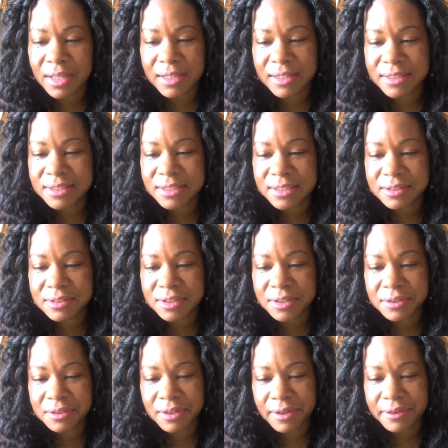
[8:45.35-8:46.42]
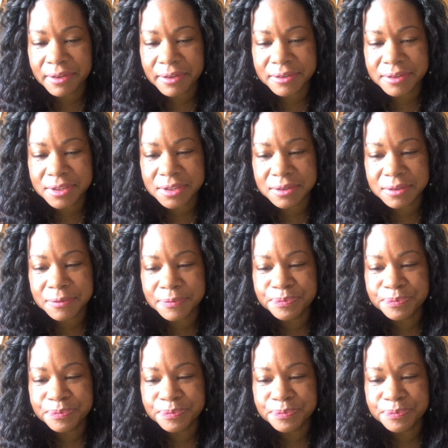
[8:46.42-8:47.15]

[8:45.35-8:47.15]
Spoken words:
I guess he had turned on her, too,